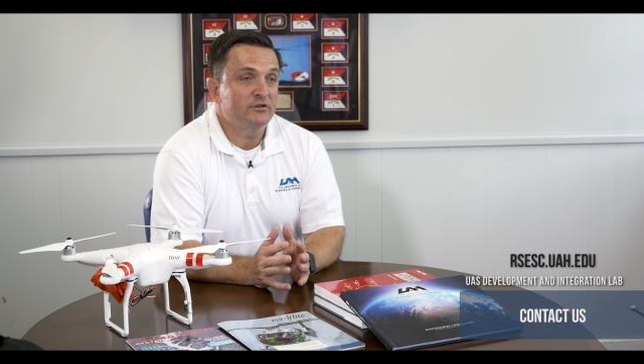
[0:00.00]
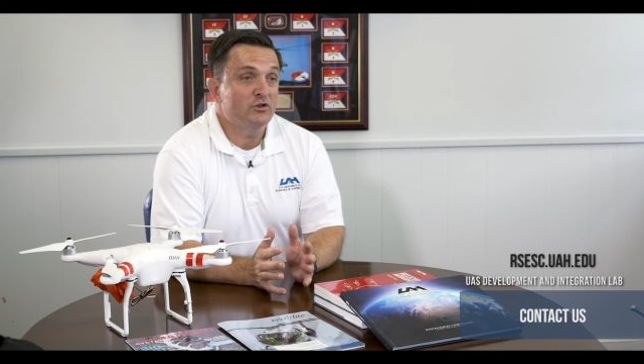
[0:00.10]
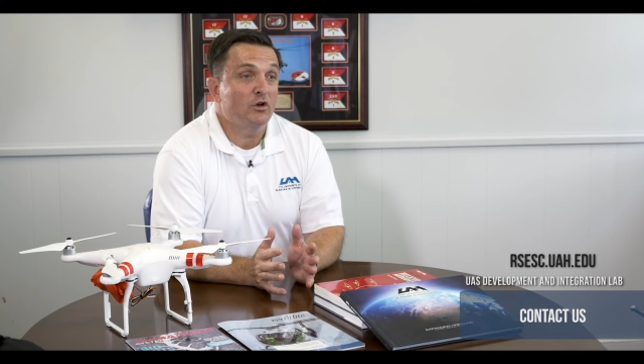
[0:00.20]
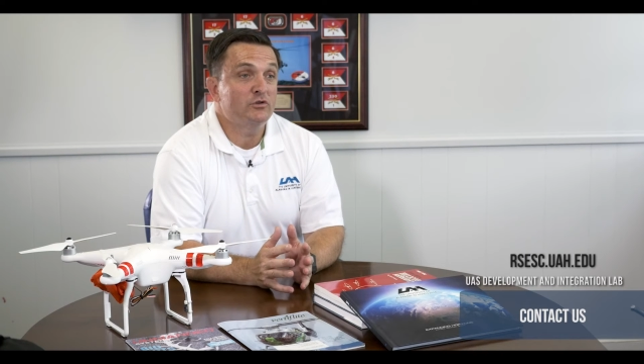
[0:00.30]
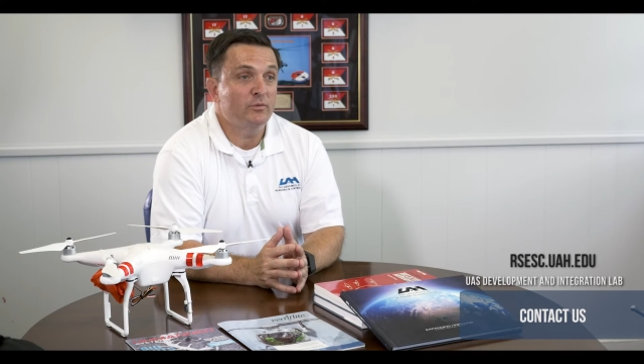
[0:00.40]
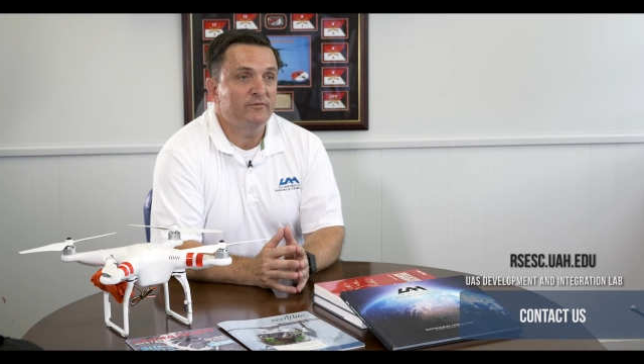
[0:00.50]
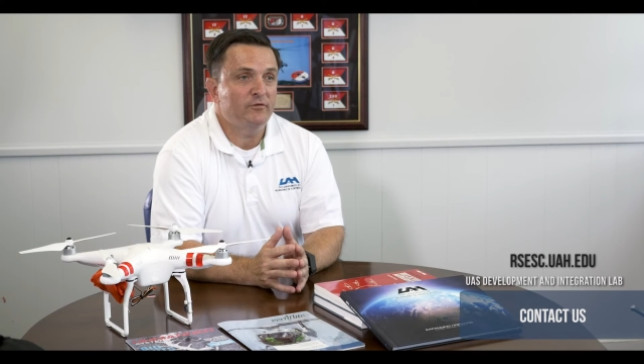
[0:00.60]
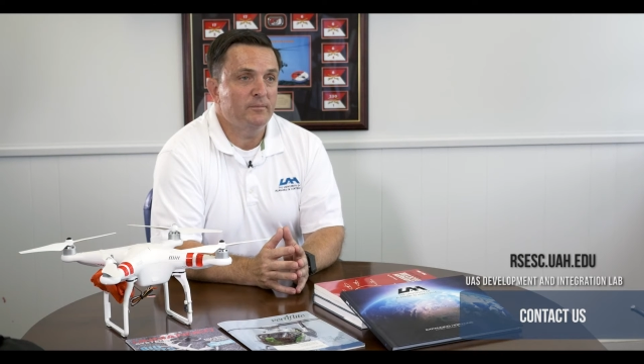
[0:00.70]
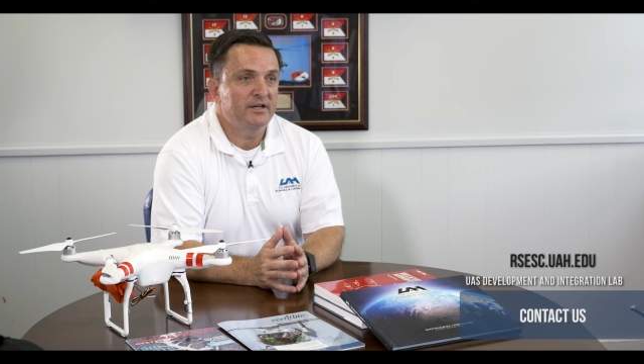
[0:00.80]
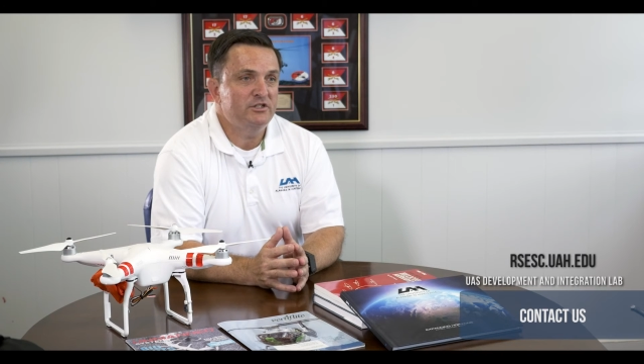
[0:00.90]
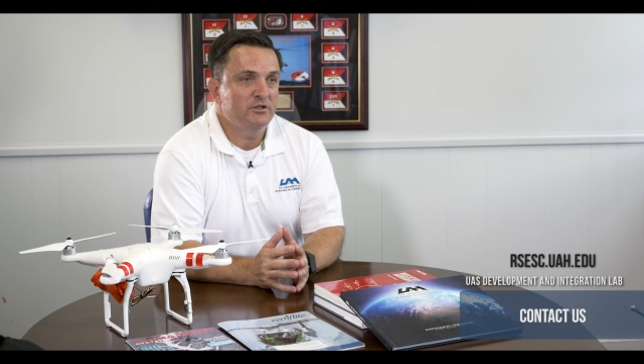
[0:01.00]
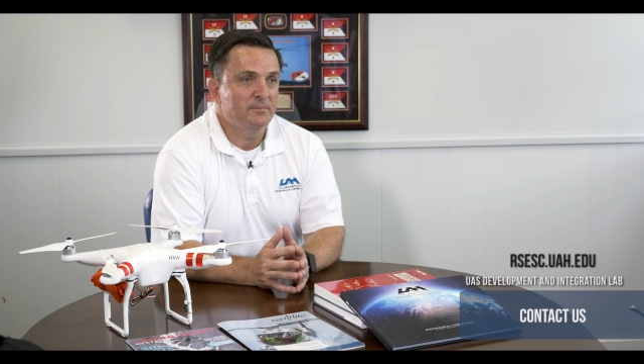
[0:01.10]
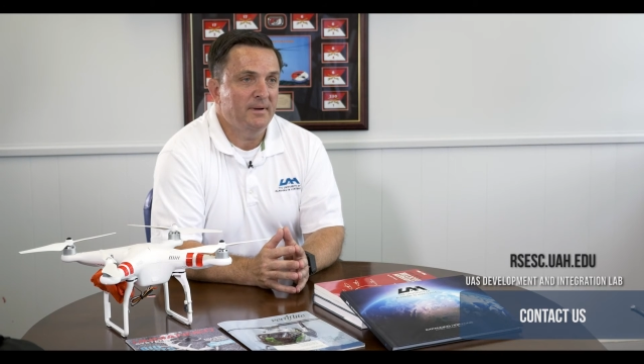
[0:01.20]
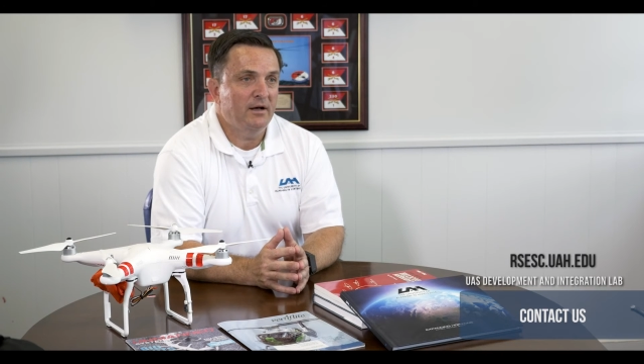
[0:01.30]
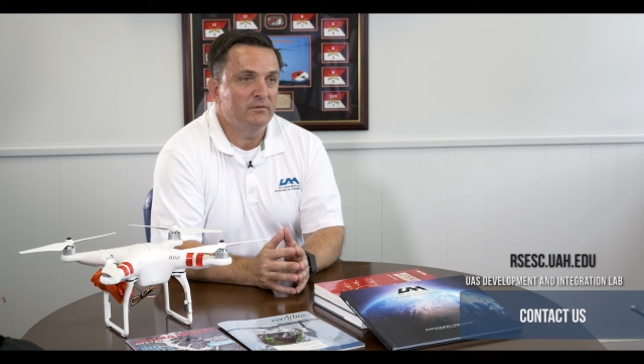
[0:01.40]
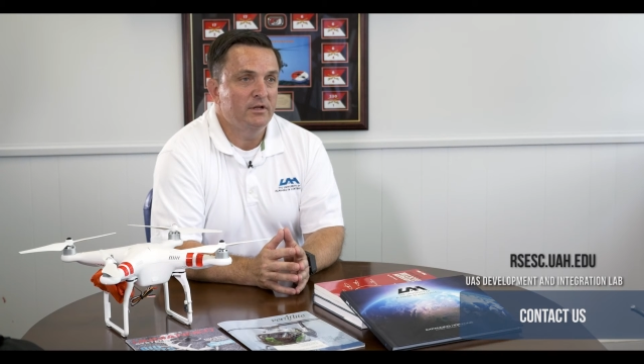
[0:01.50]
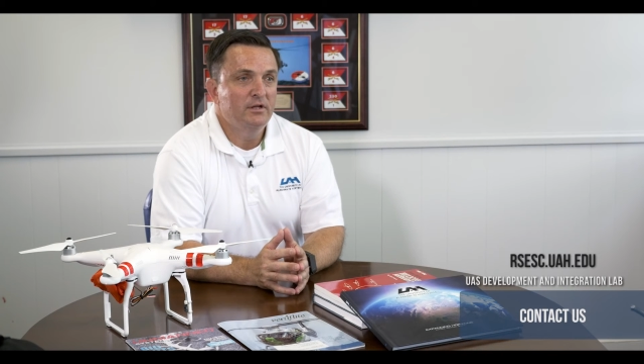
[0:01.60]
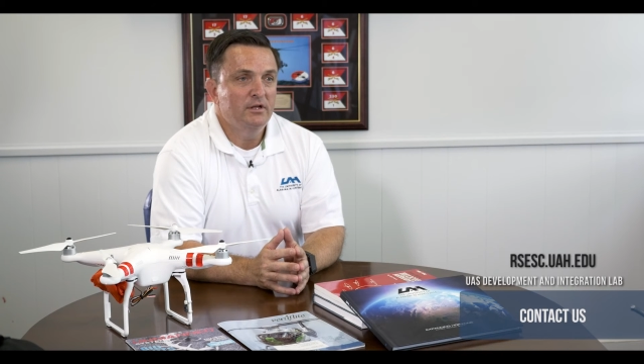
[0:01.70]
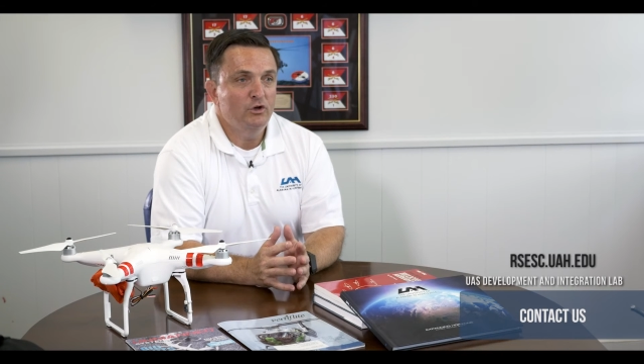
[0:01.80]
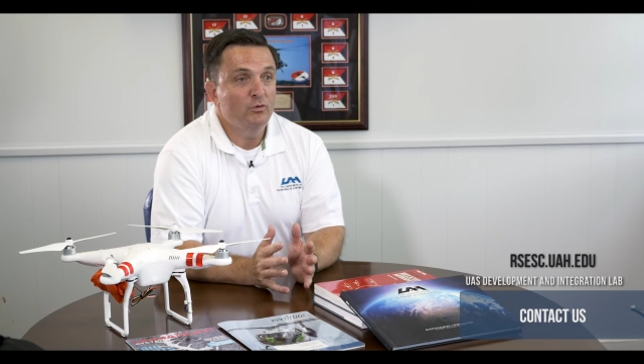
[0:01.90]
There's also information about
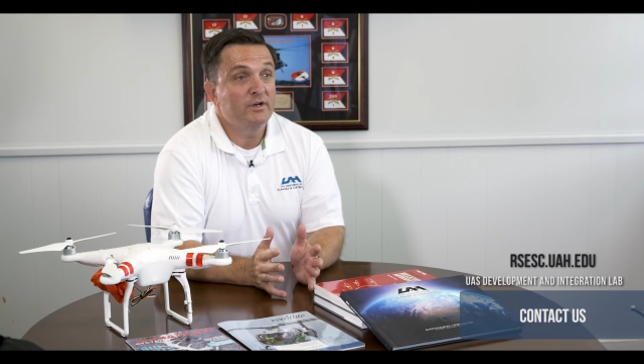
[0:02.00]
new